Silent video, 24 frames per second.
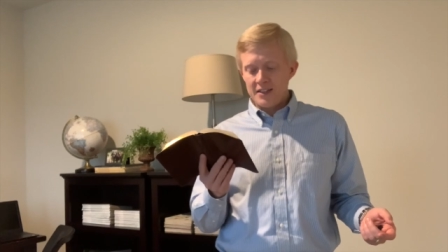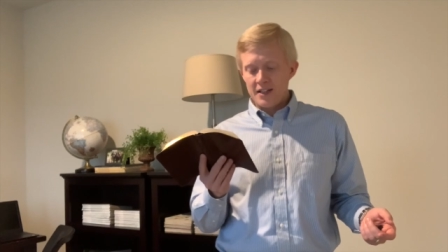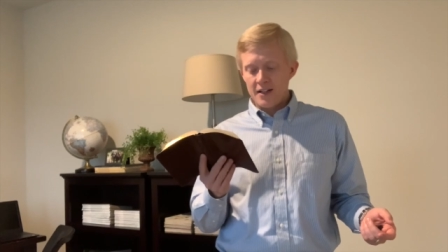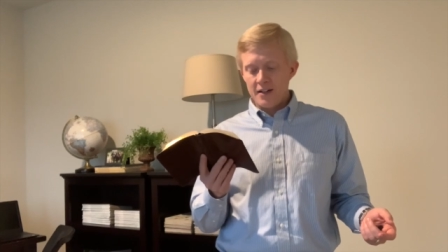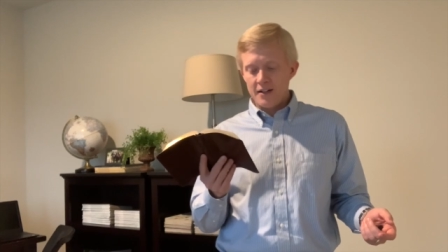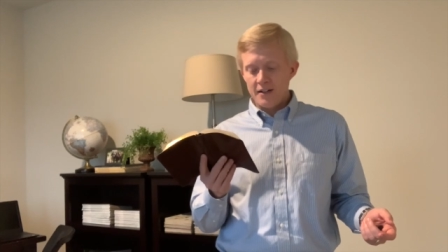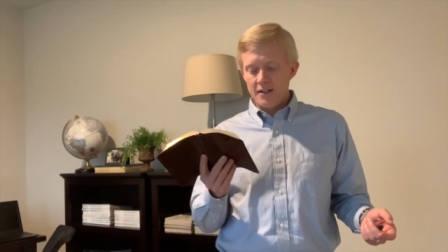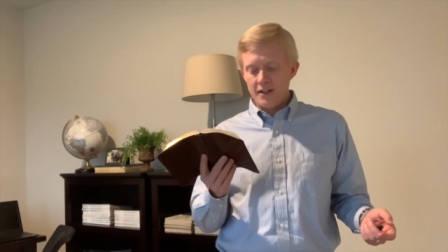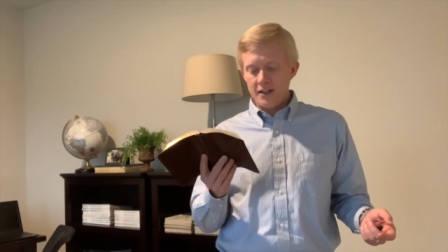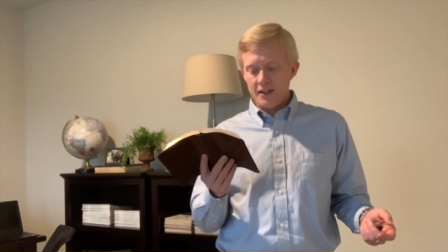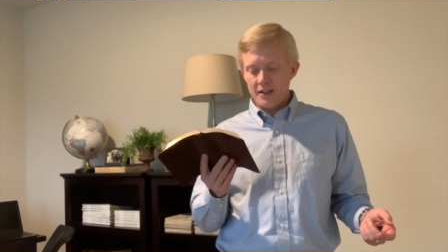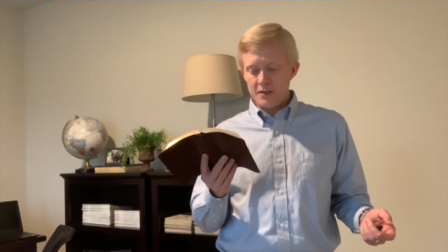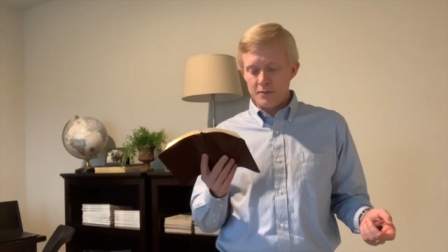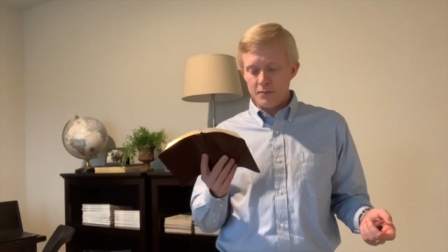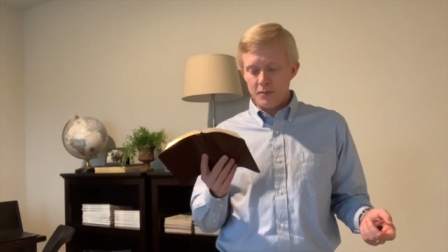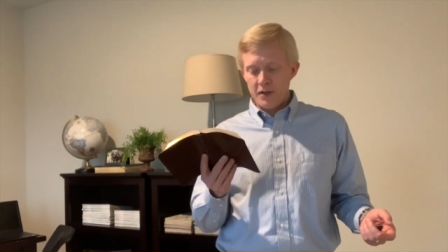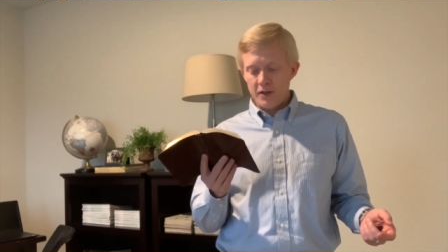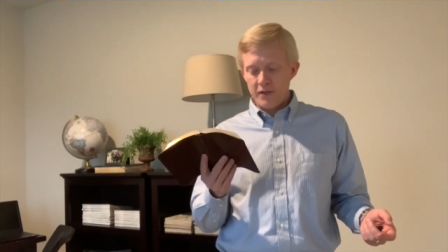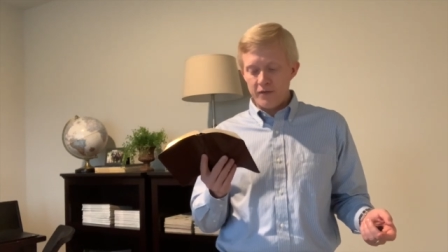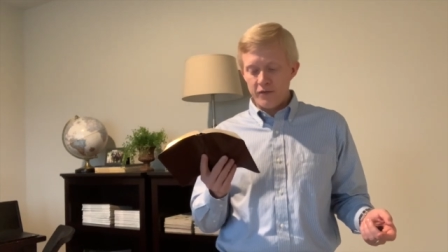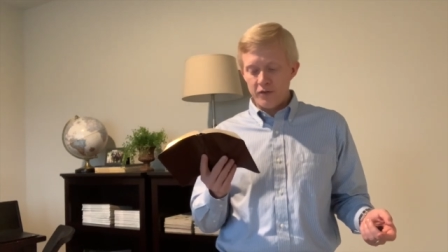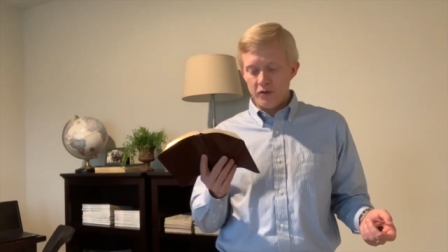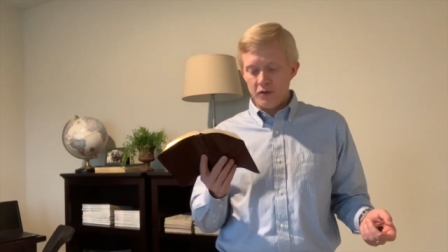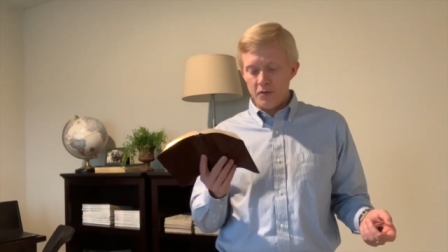tongue is
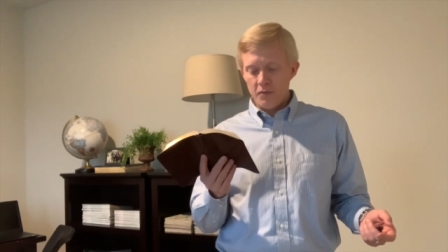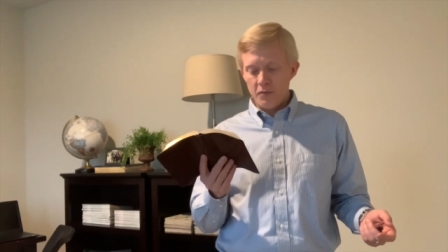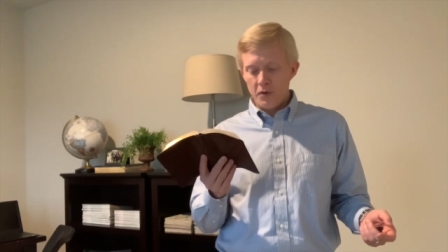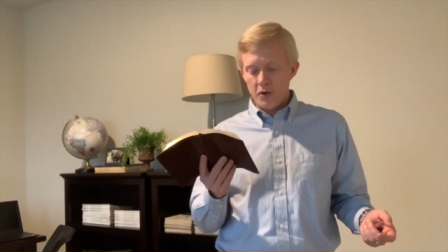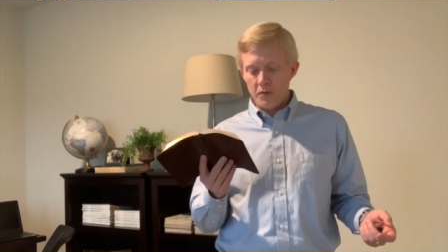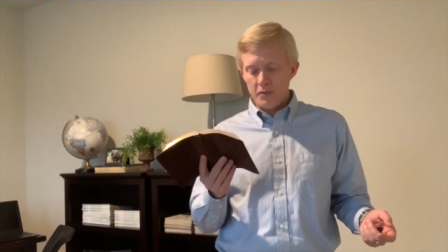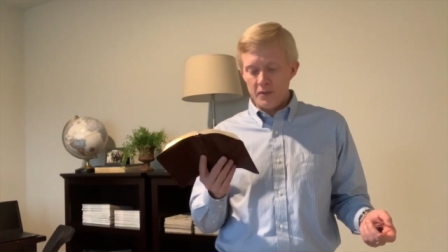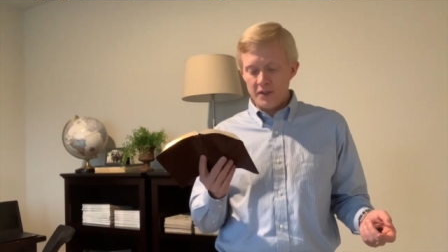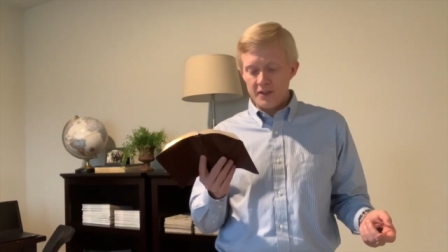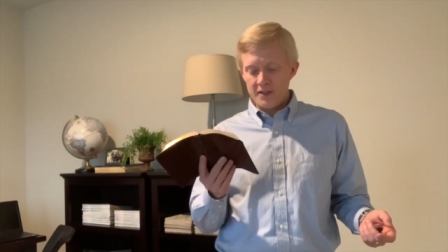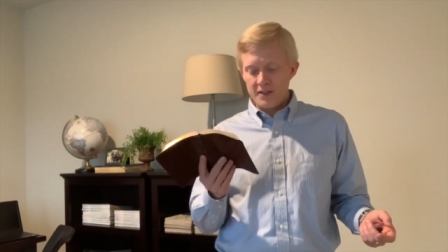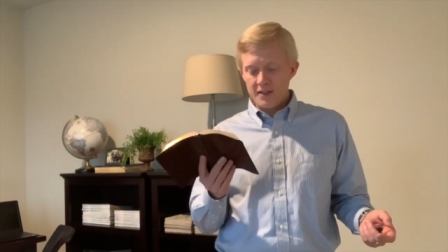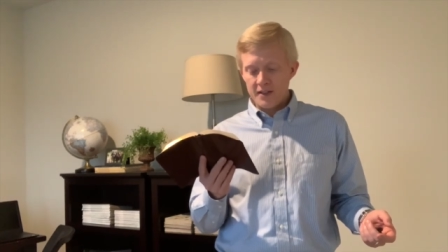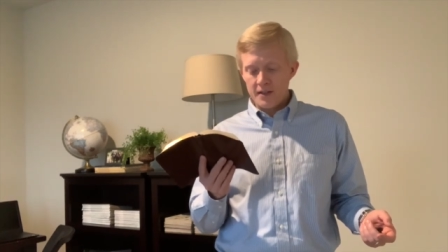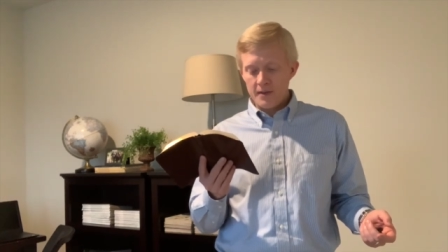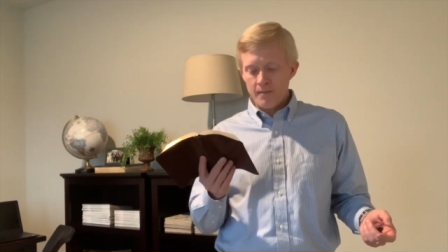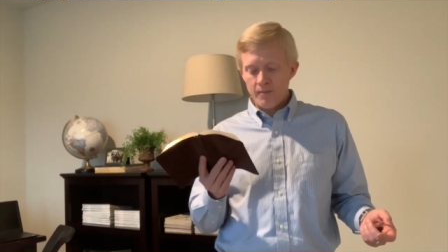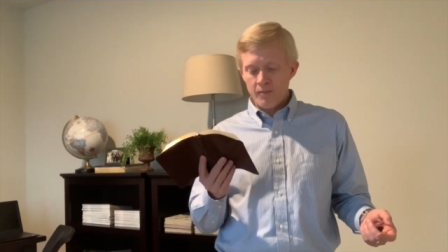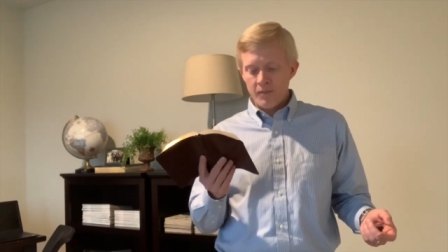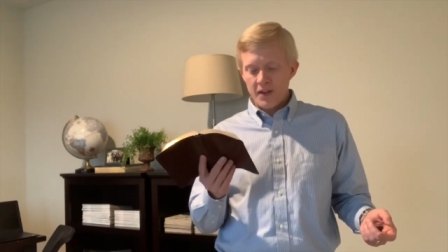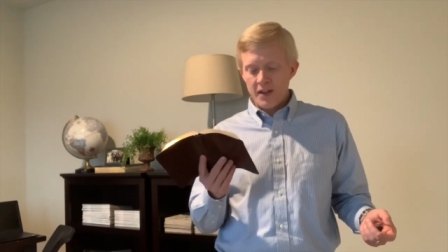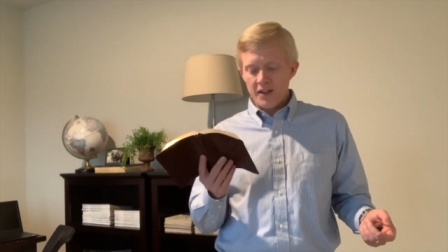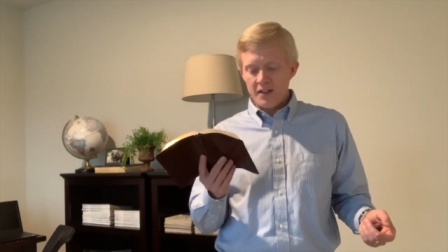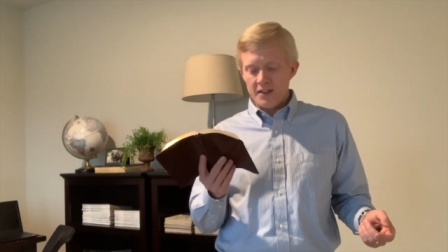but for a moment.
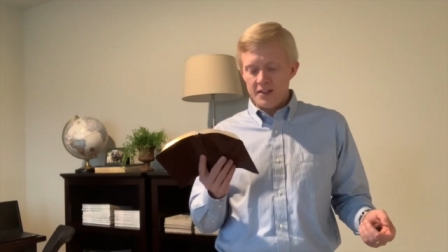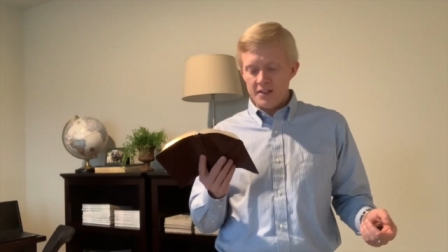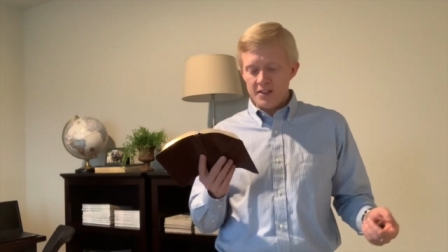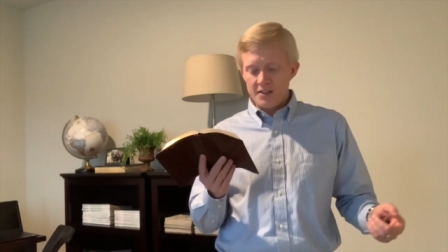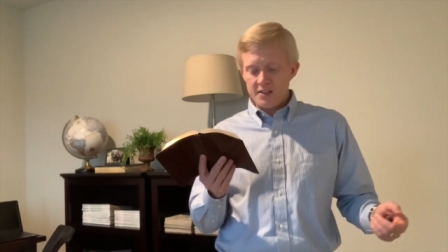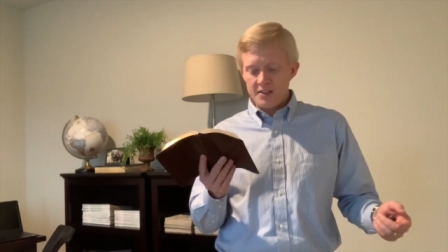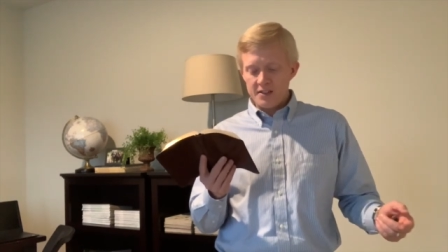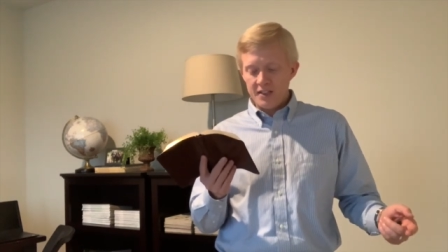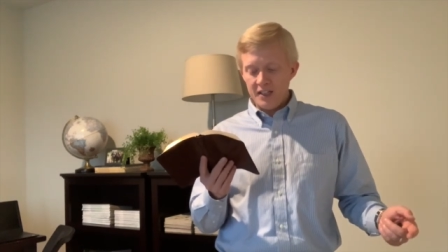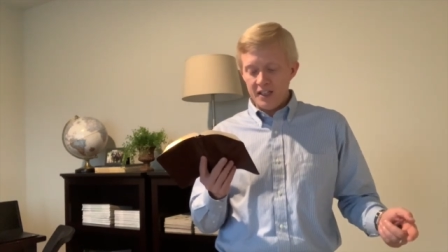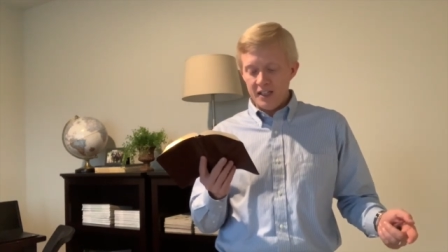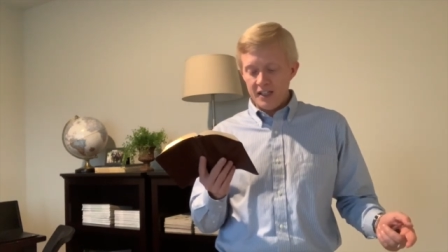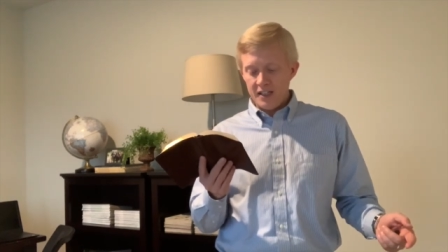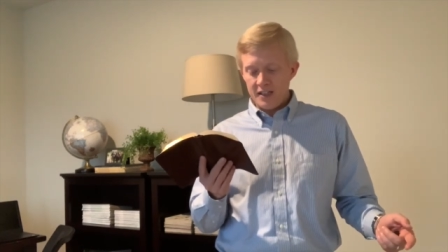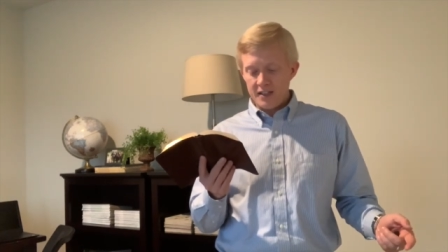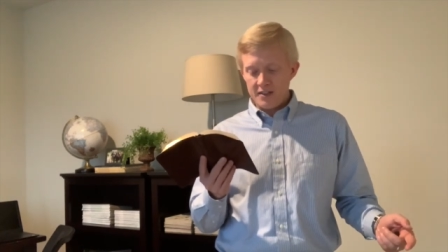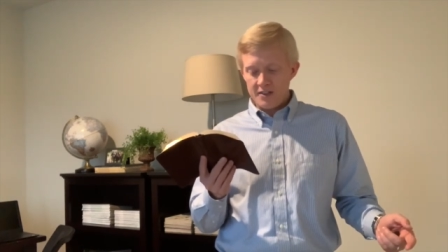Deceit